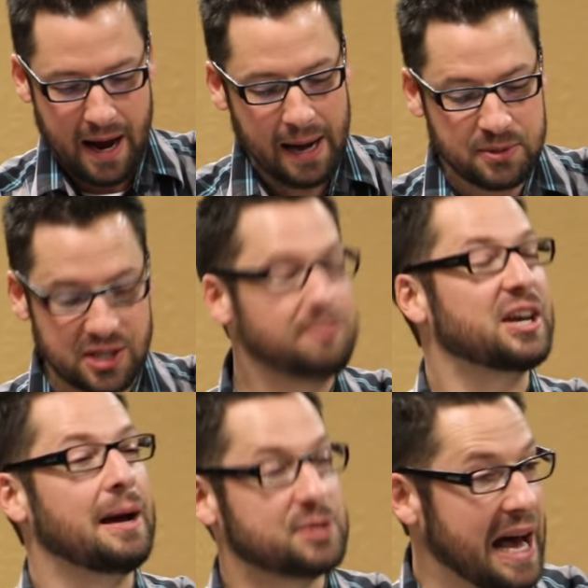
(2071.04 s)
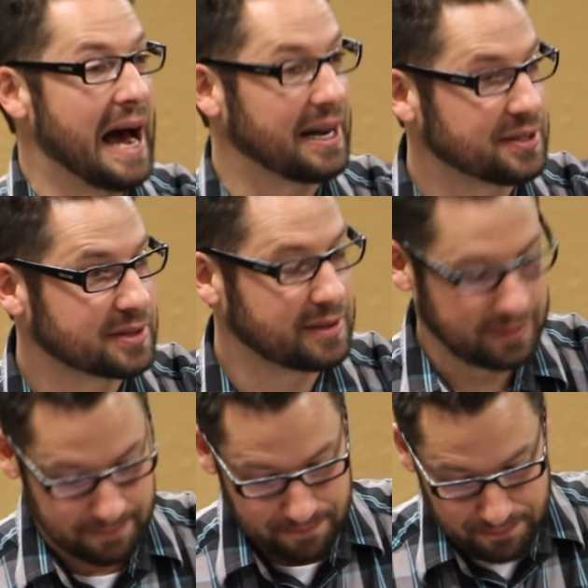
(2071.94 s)
I'm sometimes asked
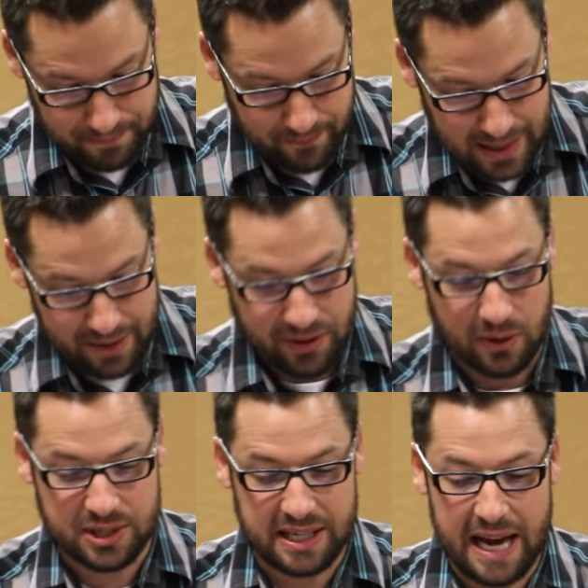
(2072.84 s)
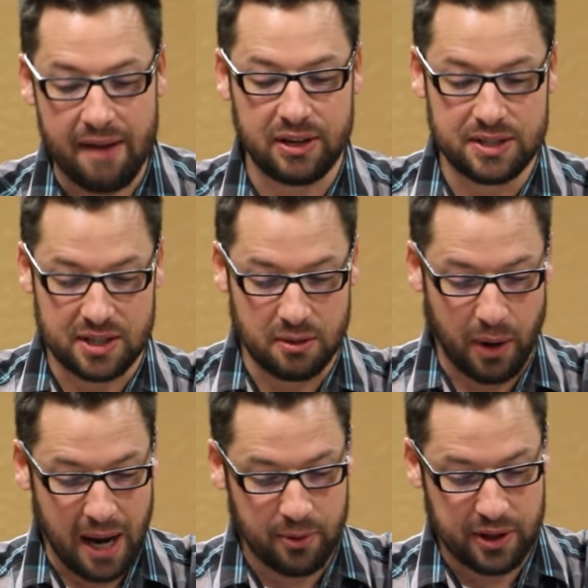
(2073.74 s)
if there is any evidence in the
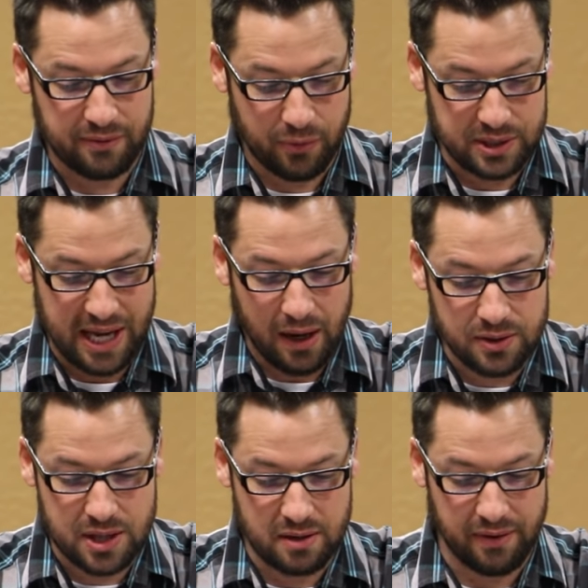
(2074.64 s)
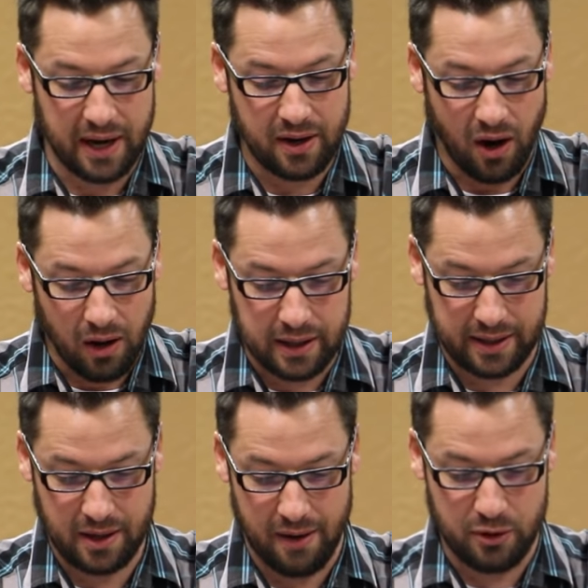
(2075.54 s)
Bible that foretells the divine
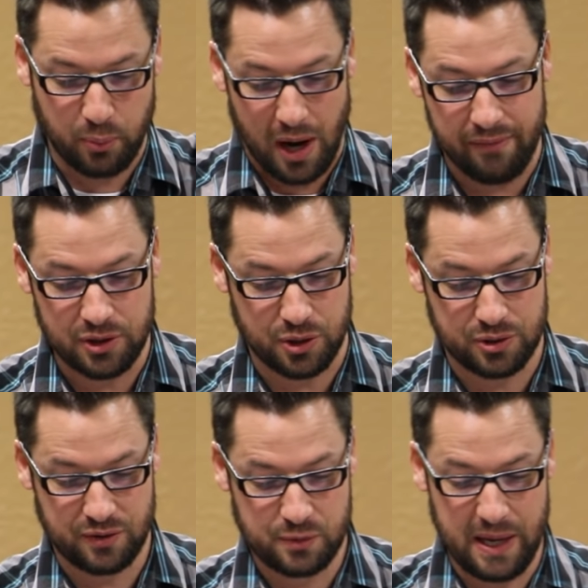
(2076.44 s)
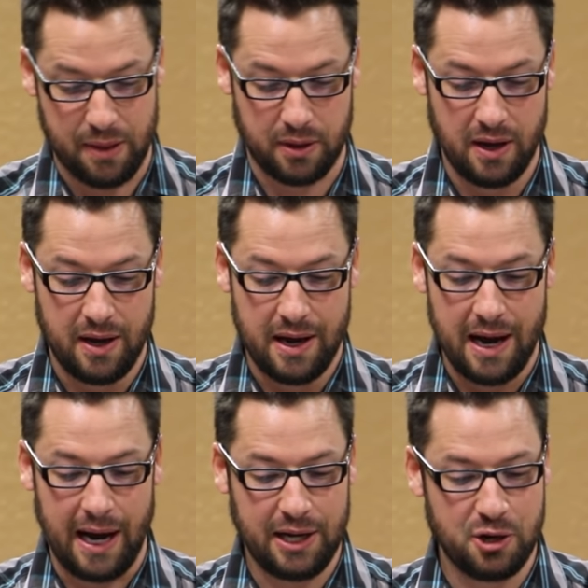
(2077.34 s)
calling of the prophet Joseph Smith.
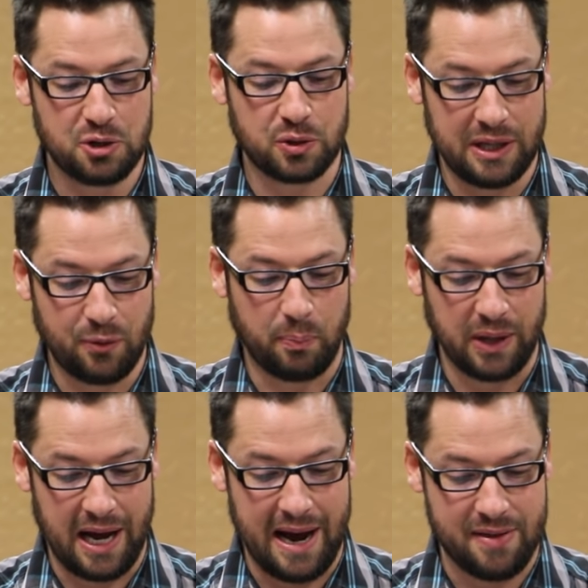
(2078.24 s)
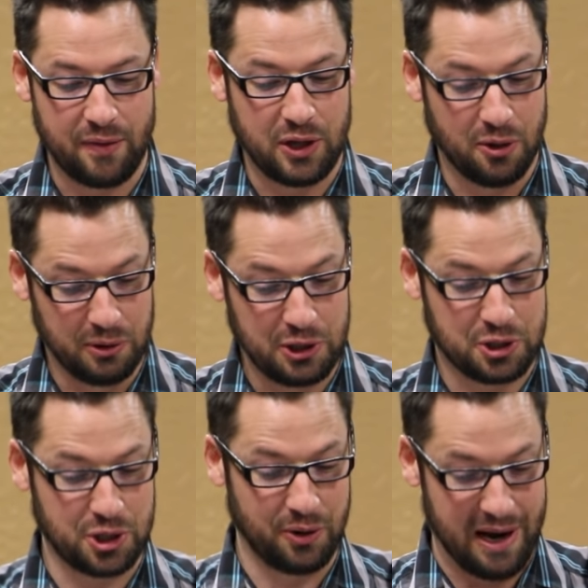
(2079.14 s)
I usually reply that the only
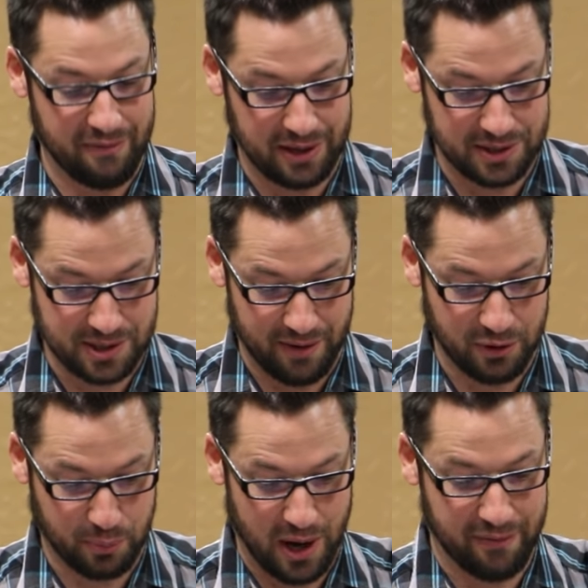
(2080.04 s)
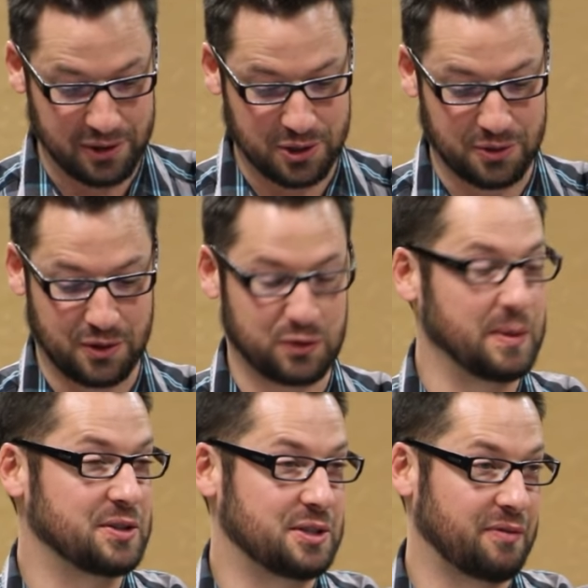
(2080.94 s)
sure evidence of the Prophet Joseph
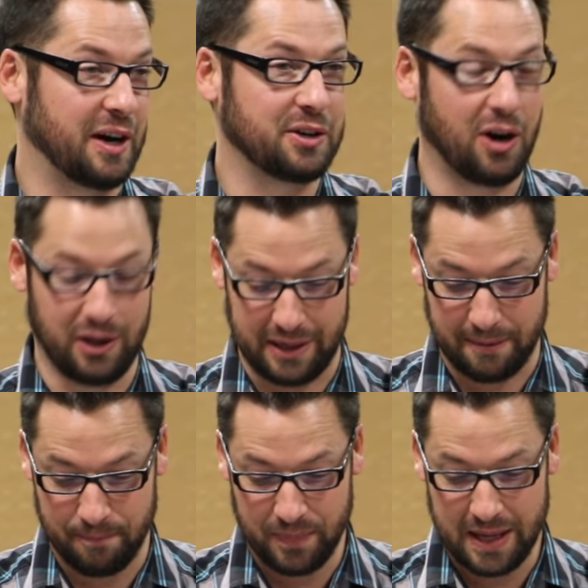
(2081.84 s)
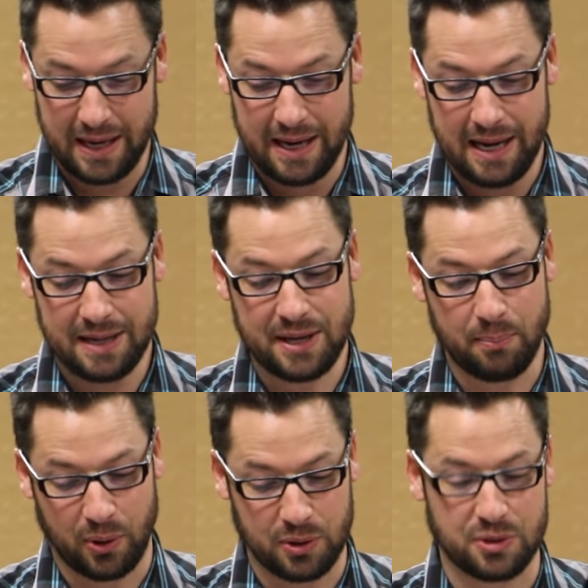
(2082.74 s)
Smith's divine calling is a
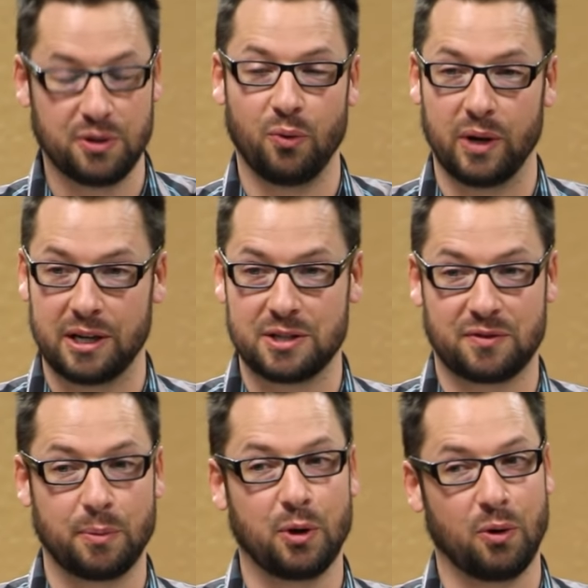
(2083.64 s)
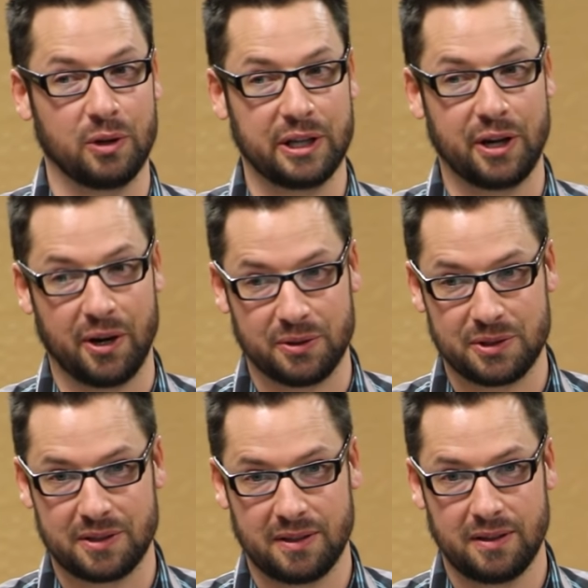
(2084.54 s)
personal witness from the Holy
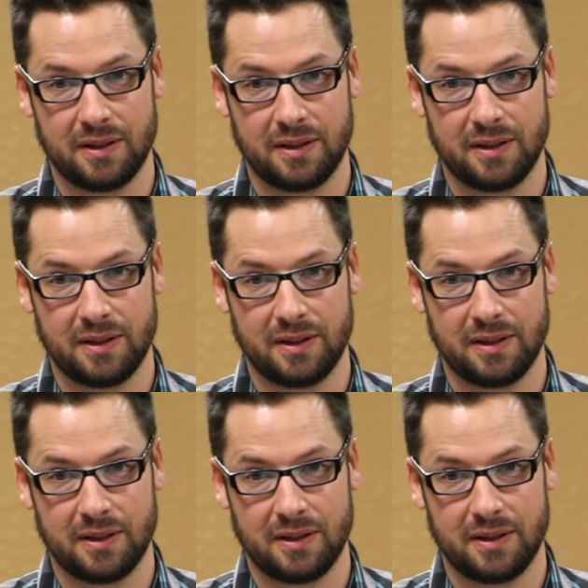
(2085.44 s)
Ghost.